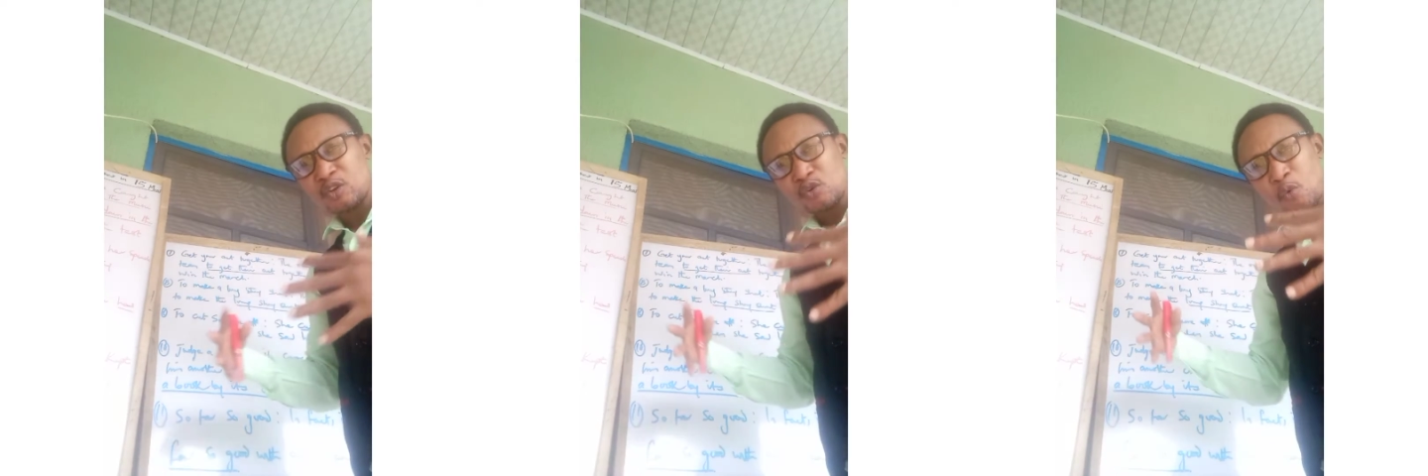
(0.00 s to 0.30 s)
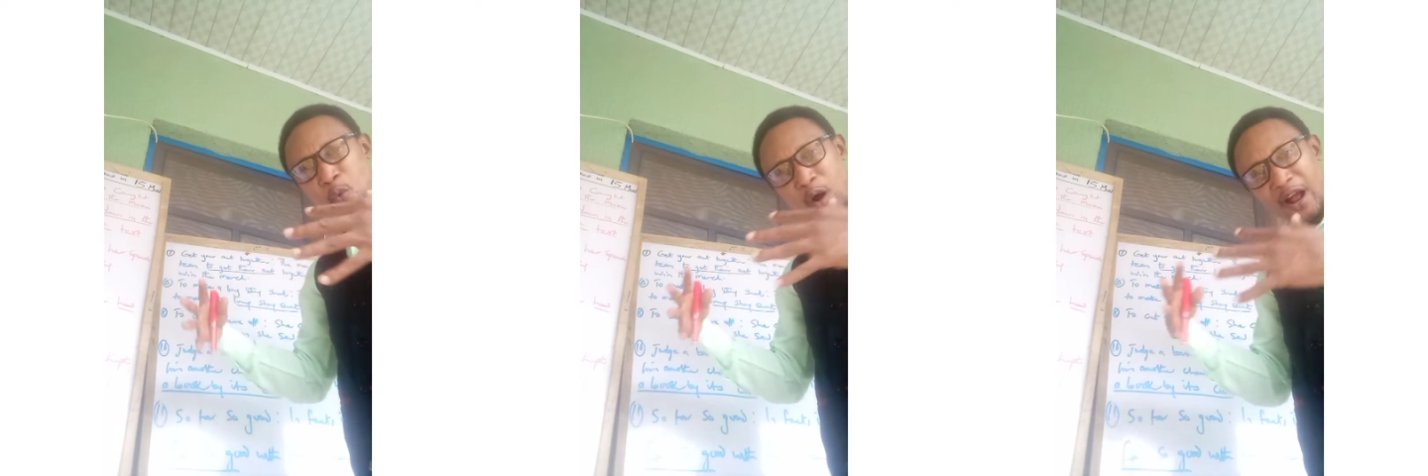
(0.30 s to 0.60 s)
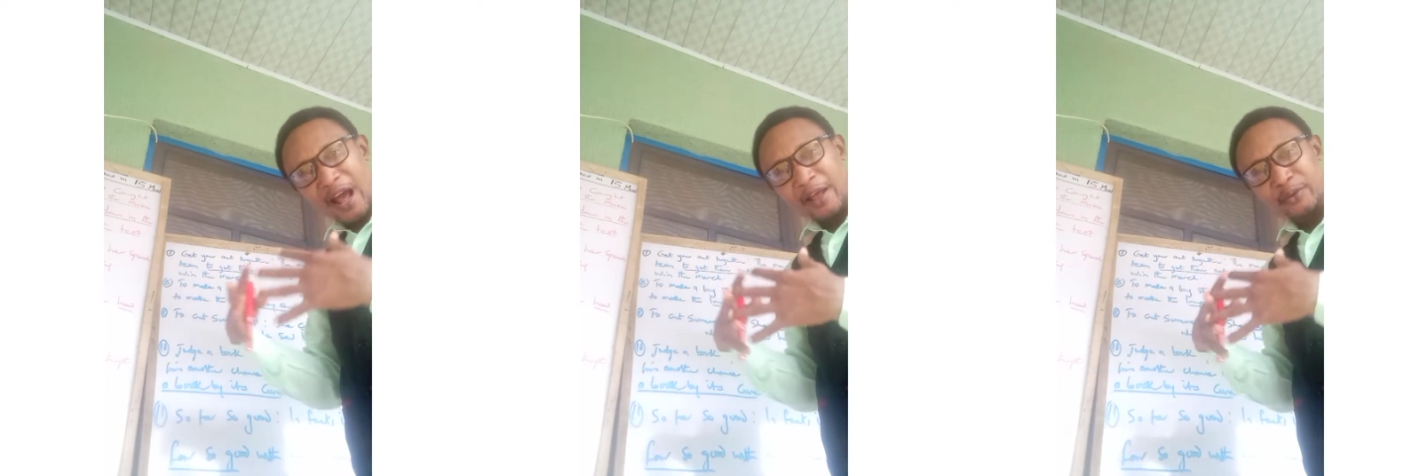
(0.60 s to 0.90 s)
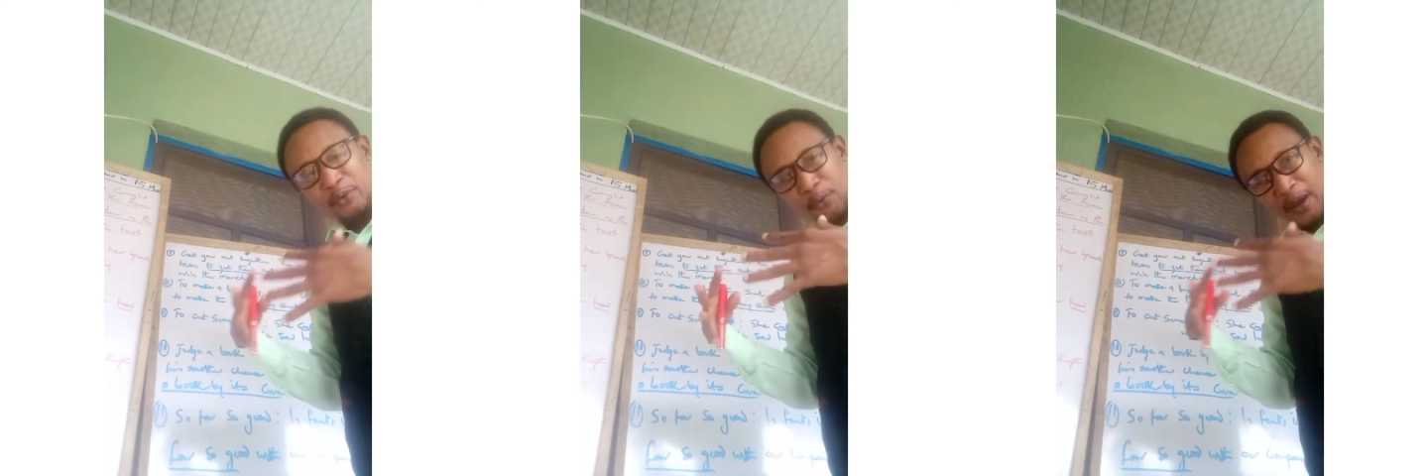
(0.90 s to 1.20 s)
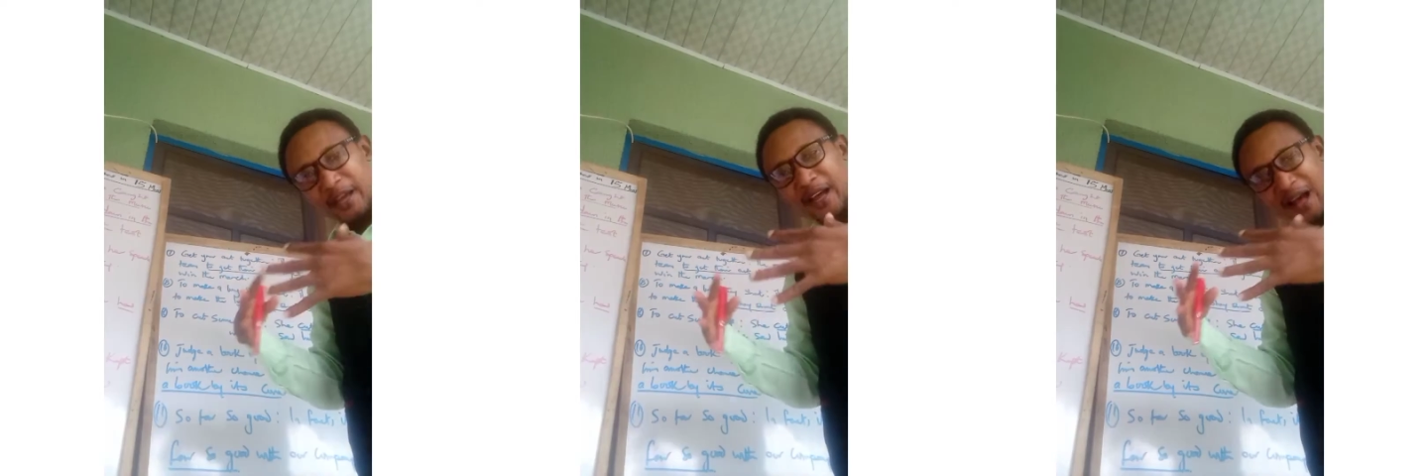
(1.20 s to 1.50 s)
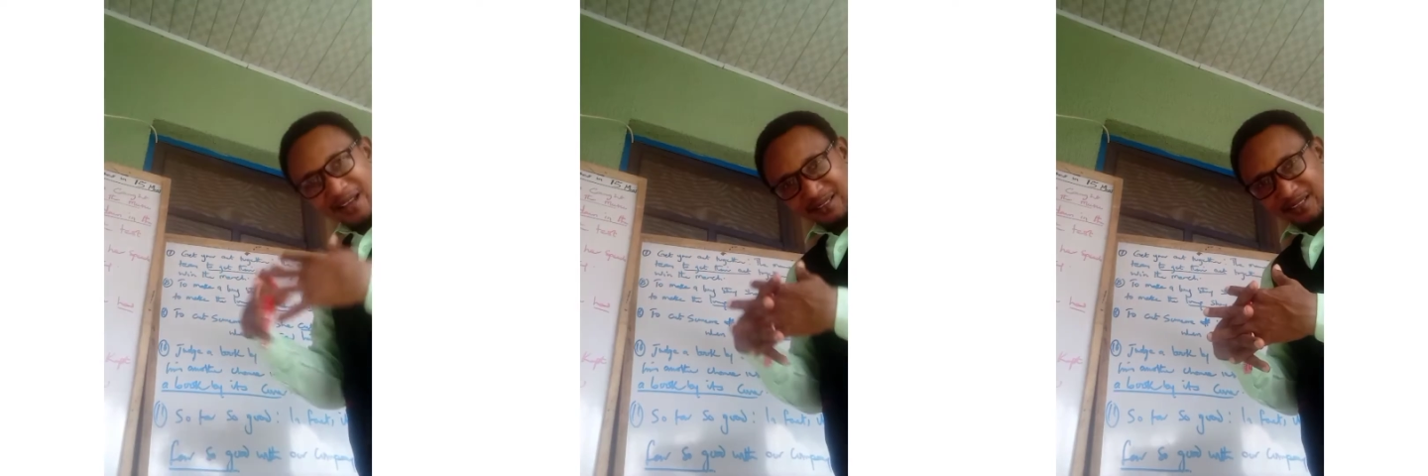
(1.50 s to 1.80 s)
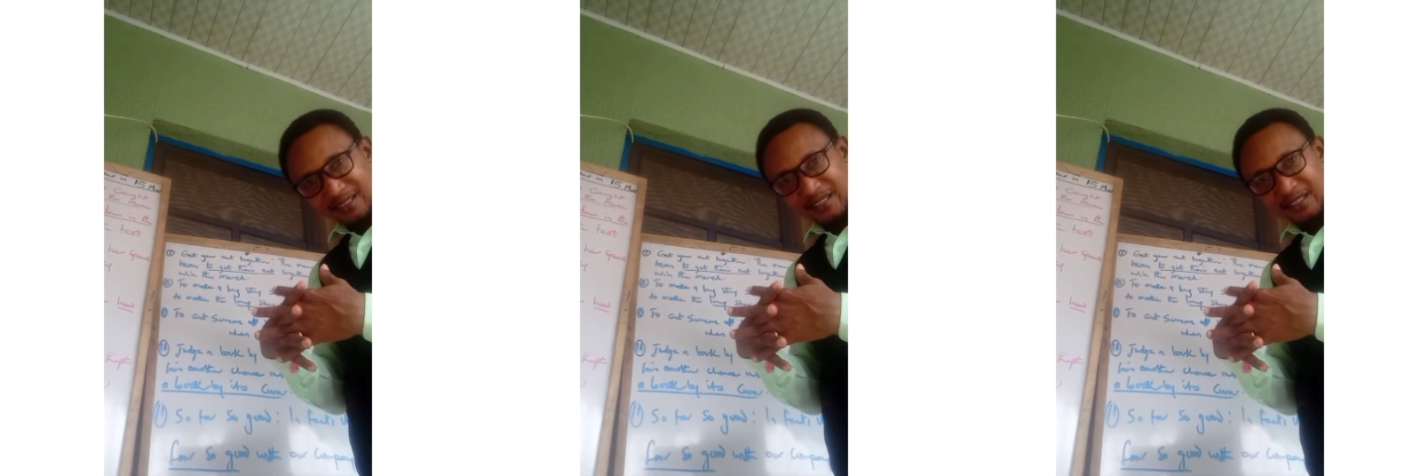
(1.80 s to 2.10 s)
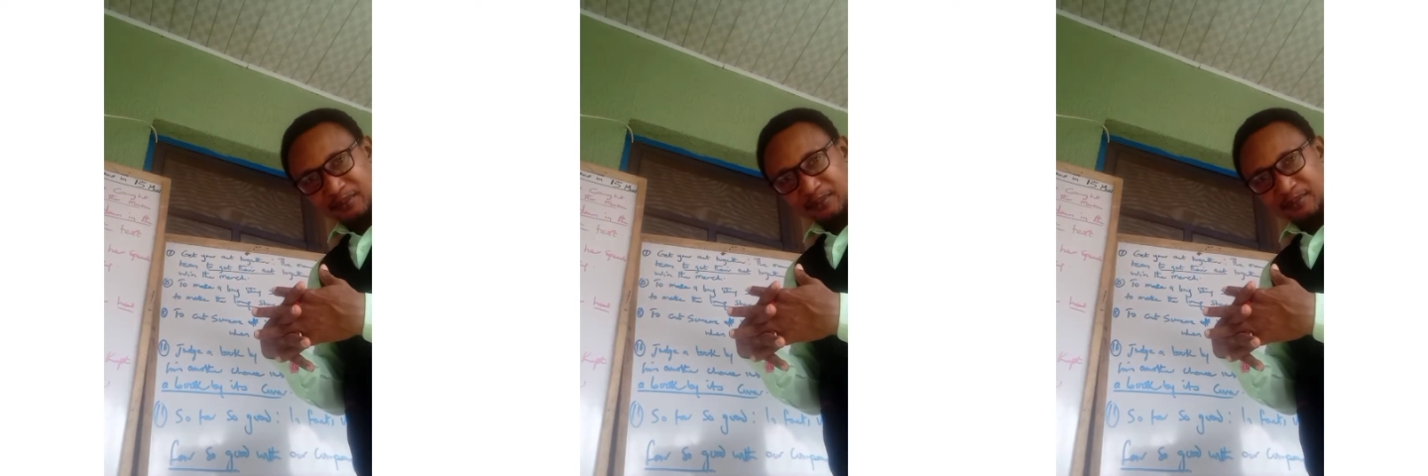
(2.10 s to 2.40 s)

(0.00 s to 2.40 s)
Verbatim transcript: to work to work as a team.